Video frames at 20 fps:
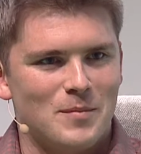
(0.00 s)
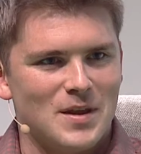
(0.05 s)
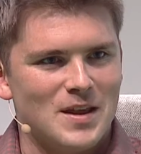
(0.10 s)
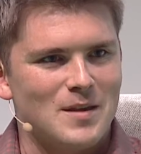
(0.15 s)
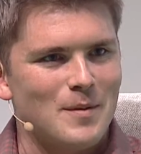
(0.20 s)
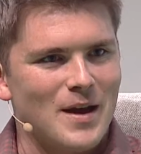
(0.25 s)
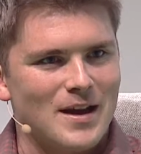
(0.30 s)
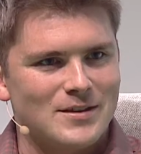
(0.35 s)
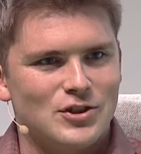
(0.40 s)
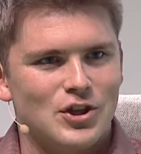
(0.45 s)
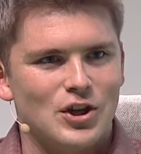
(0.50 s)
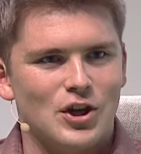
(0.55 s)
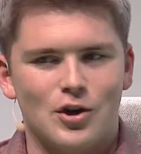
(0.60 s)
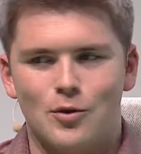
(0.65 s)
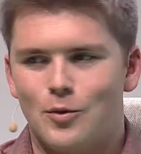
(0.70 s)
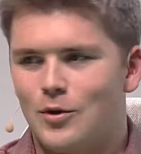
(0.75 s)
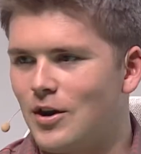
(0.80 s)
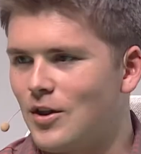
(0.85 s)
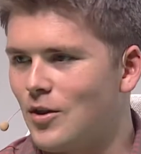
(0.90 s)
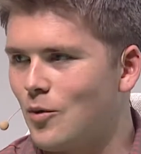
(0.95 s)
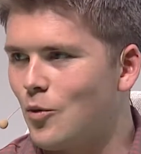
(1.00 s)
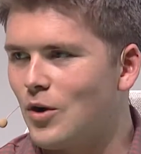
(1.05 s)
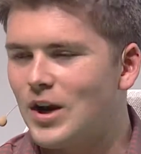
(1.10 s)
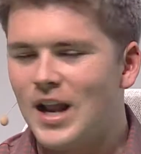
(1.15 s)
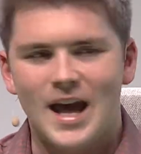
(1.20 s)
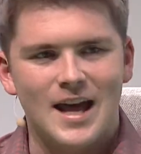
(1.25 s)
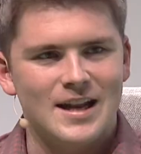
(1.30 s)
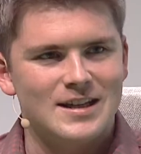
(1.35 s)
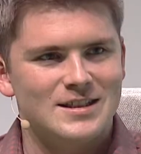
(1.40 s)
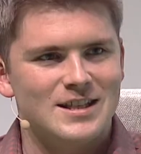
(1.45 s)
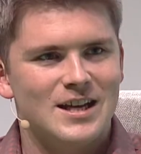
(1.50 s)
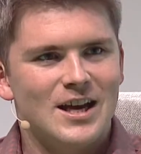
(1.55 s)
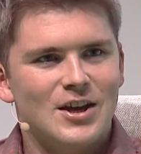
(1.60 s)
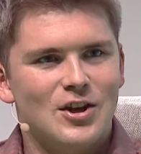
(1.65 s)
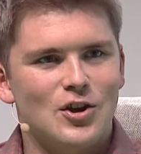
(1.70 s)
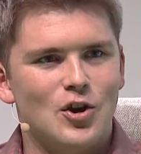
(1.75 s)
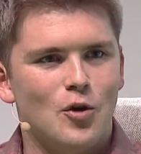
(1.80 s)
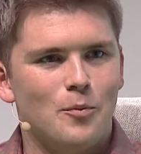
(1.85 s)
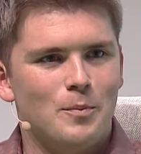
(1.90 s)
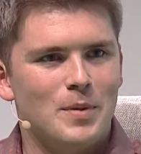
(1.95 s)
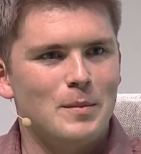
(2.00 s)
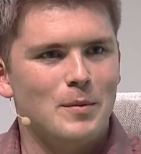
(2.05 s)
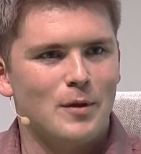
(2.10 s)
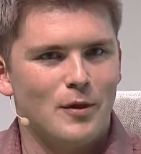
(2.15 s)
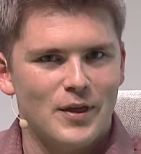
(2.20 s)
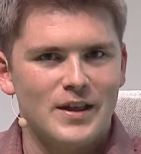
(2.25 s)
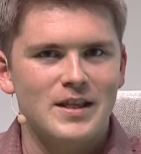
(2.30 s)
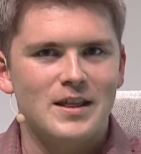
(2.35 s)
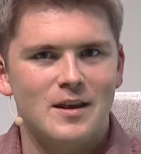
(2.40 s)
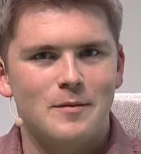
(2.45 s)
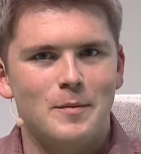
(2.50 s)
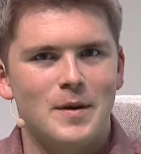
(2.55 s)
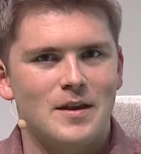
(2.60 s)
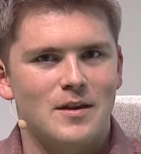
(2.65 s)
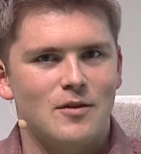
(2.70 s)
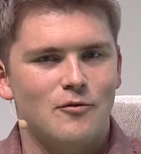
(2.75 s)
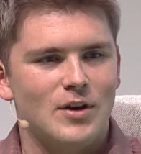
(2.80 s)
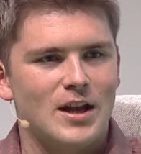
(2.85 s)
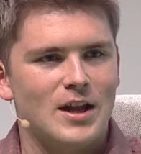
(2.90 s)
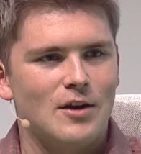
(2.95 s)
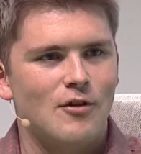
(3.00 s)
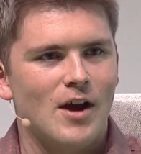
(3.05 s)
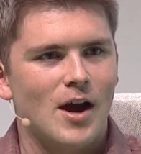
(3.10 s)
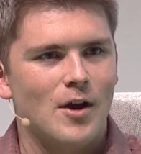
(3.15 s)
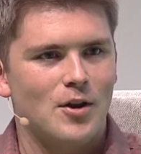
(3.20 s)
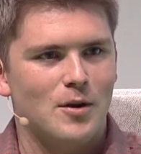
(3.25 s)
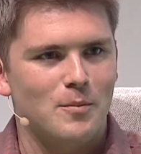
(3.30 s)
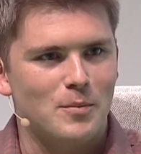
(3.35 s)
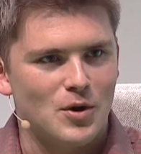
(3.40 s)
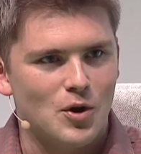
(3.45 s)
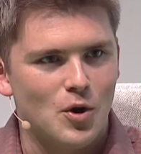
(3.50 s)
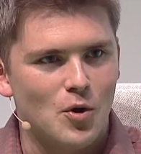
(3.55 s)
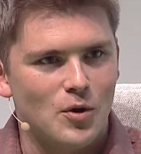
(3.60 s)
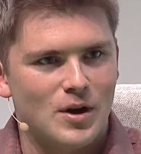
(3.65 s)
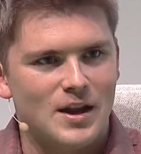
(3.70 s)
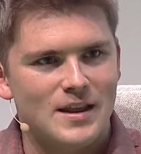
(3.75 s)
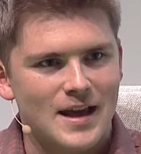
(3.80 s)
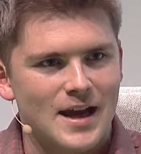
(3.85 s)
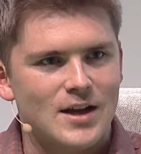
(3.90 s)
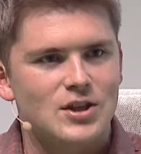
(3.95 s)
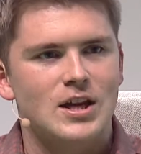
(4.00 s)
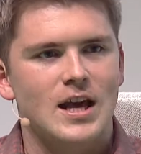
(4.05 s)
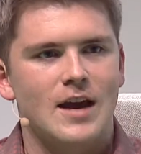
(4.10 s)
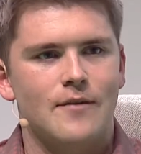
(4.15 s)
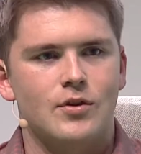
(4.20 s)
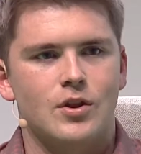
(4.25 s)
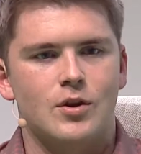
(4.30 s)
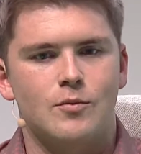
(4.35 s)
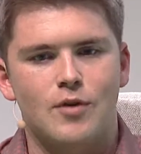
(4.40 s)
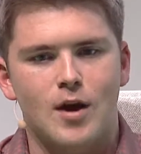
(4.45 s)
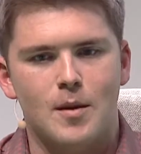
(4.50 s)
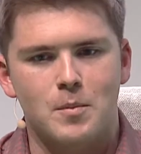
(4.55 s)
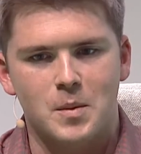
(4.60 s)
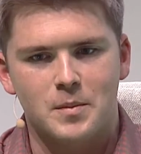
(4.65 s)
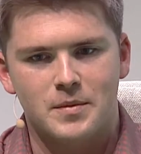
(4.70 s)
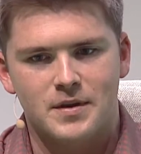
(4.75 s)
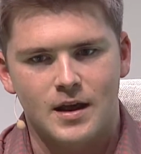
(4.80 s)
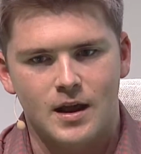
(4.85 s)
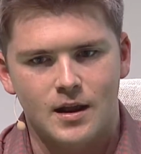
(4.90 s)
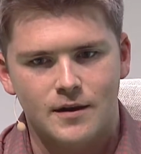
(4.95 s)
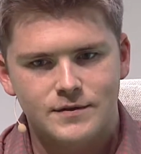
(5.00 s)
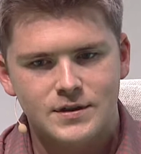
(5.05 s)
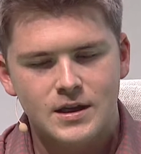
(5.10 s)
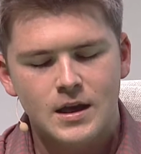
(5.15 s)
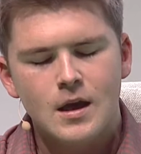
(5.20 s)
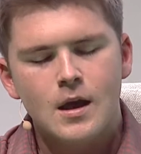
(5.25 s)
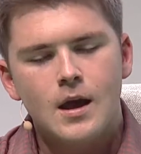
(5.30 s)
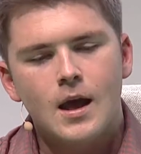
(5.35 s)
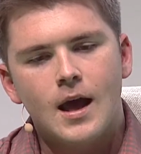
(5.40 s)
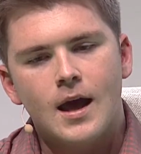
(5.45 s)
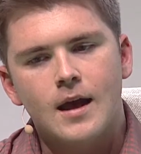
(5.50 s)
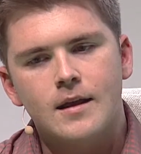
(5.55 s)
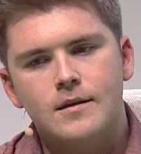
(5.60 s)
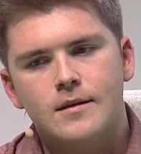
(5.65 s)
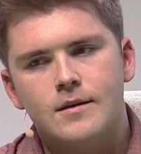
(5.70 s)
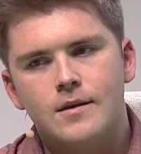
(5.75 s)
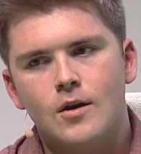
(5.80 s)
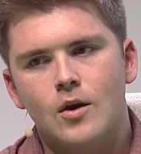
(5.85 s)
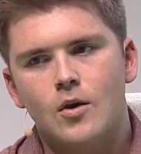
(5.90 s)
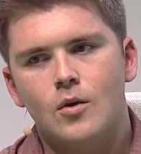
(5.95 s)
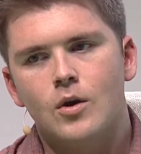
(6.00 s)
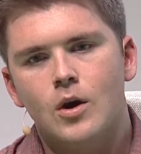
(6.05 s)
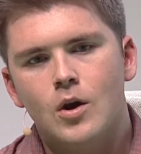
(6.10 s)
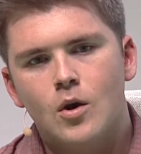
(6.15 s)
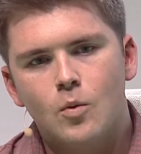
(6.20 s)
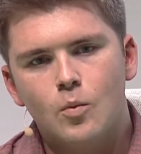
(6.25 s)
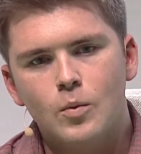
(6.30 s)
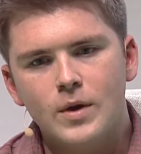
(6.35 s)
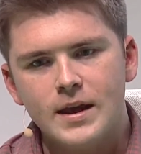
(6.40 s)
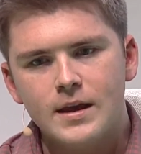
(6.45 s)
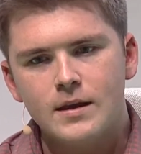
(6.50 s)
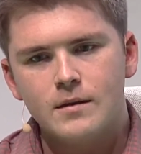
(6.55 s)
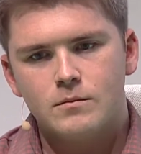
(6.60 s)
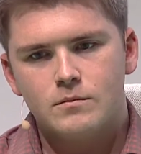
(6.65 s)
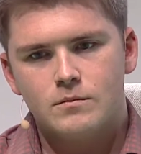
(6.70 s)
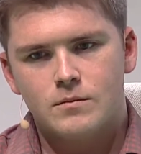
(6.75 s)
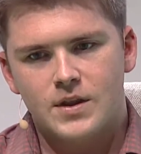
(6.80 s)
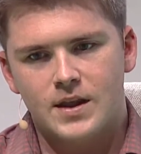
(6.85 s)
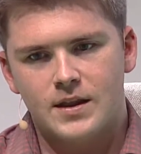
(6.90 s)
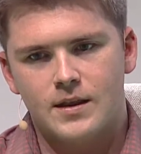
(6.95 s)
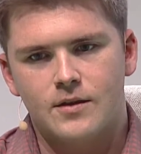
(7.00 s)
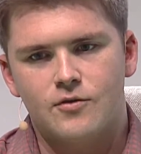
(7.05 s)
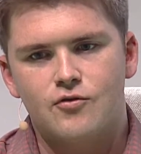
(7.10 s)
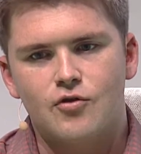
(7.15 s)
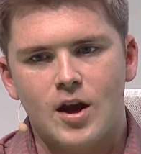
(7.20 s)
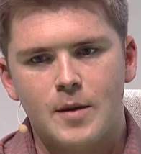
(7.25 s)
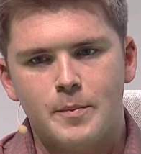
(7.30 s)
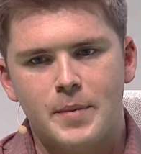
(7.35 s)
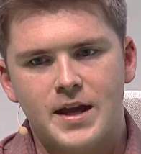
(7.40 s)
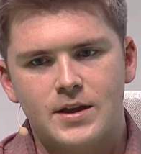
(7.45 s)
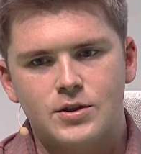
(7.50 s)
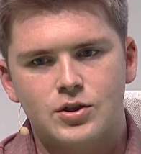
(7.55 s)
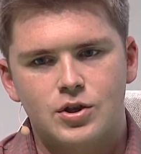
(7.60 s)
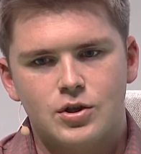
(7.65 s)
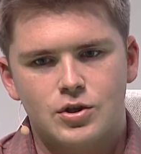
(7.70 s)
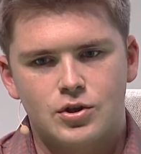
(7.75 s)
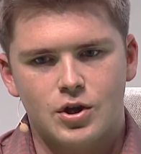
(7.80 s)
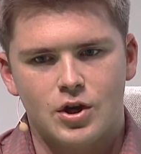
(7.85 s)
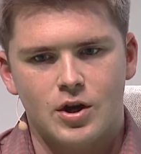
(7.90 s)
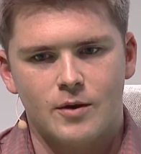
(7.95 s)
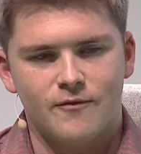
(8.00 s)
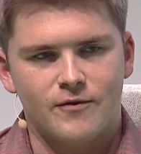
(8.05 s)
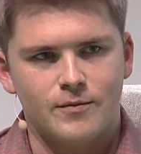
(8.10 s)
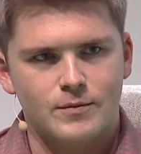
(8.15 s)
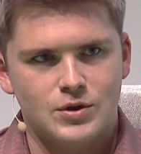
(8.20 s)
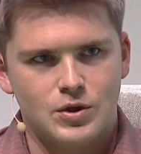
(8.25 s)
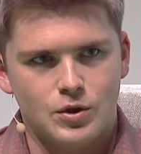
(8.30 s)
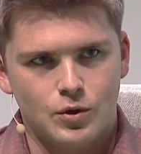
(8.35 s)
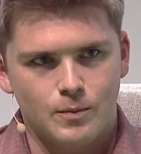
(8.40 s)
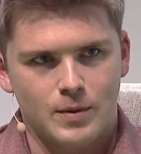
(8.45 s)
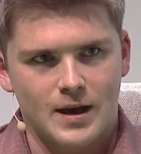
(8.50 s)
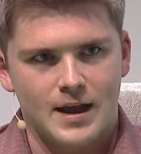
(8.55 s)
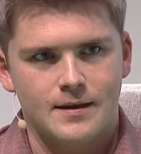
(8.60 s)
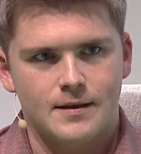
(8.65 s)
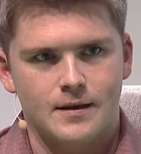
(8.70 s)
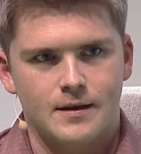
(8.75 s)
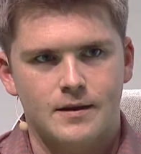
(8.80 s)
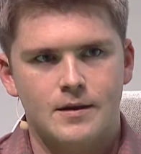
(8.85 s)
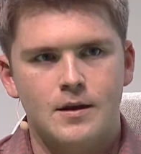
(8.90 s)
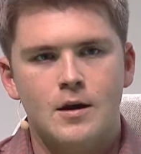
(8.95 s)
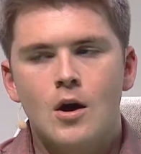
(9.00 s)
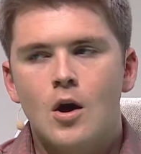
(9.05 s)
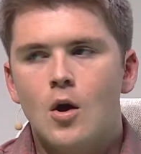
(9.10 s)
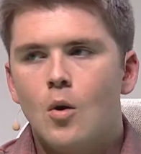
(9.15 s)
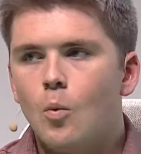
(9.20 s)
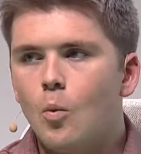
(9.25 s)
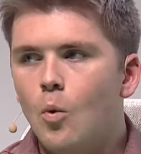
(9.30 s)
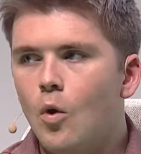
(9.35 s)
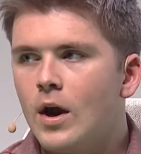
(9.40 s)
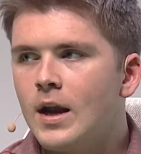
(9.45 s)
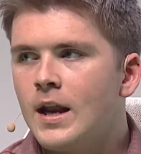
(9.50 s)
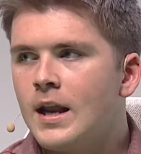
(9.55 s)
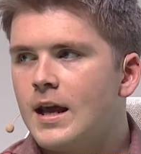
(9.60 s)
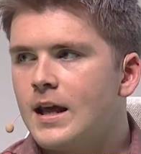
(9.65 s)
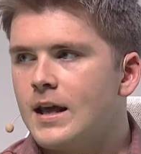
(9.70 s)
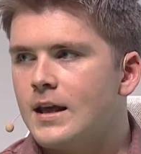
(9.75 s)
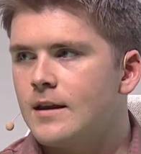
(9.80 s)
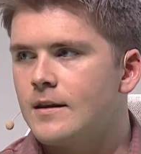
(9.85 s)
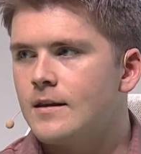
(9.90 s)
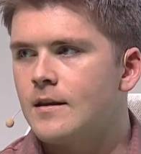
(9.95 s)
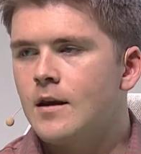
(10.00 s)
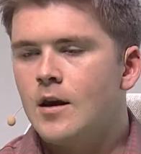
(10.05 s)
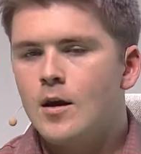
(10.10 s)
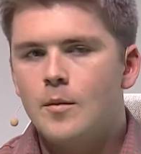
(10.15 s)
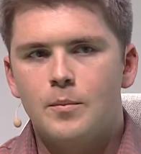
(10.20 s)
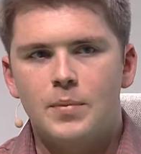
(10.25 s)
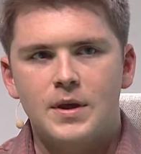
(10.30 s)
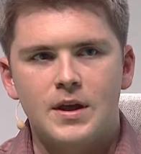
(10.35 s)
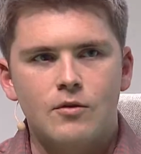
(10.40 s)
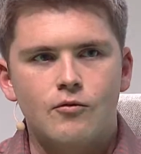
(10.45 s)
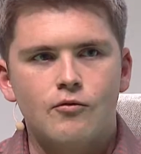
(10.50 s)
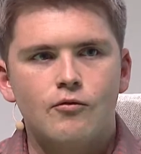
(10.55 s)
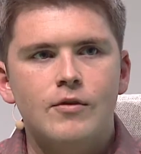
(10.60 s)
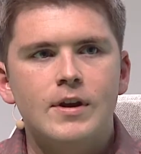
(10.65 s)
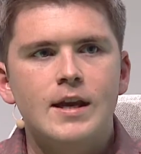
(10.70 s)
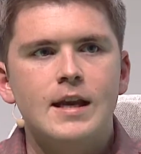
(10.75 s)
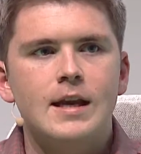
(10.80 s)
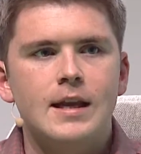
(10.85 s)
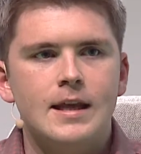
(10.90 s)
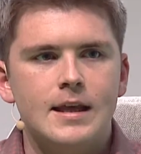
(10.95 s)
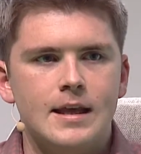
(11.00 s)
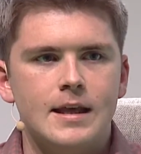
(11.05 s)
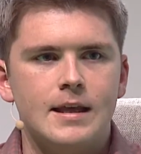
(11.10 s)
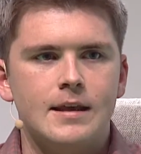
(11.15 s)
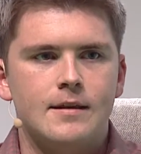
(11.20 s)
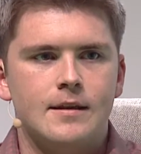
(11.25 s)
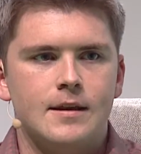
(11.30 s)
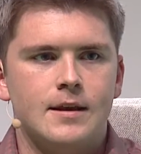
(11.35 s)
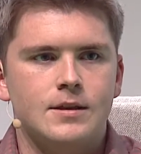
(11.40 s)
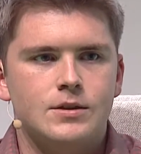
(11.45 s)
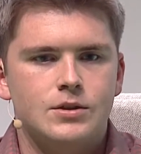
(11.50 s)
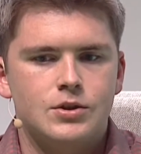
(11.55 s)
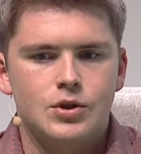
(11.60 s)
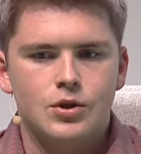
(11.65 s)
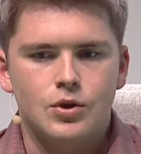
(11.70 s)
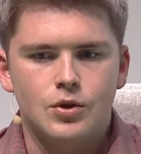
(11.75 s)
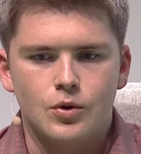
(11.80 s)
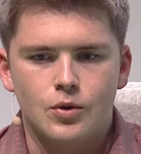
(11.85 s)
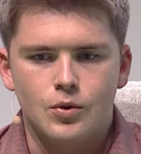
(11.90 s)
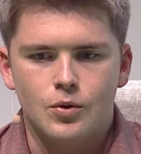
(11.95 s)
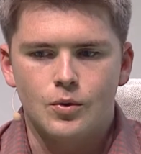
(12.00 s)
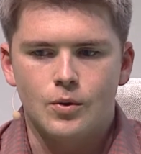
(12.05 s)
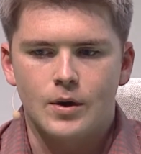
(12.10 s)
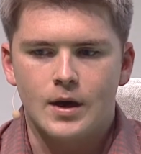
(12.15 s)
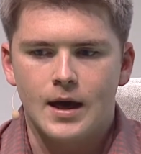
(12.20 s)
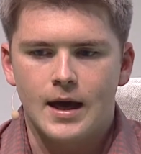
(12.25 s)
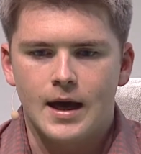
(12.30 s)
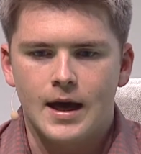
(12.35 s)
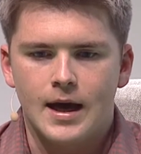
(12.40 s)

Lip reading: mismatch here, where on the one hand, you know, people think the space is really crowded, but no one is actually having their problem solved. And so we think the Stripe edge should come from two places. One is being really easy to